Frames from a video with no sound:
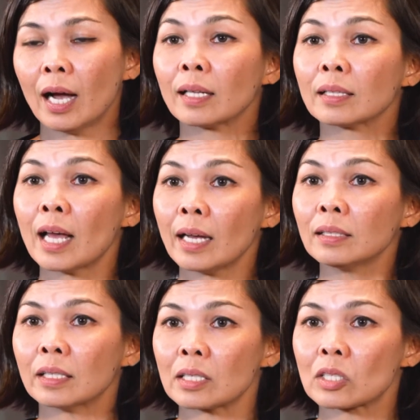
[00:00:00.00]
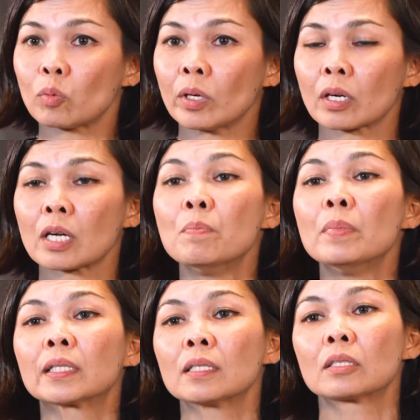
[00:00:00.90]
At Land we are
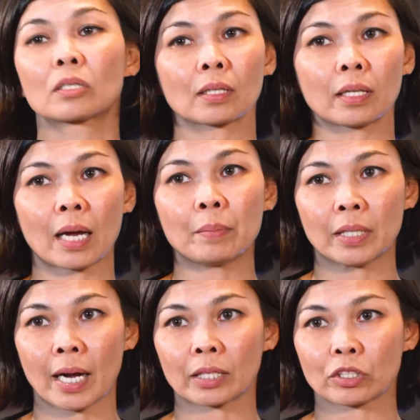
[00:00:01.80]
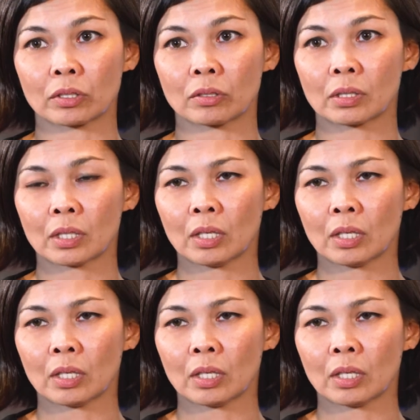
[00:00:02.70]
committed to climate action.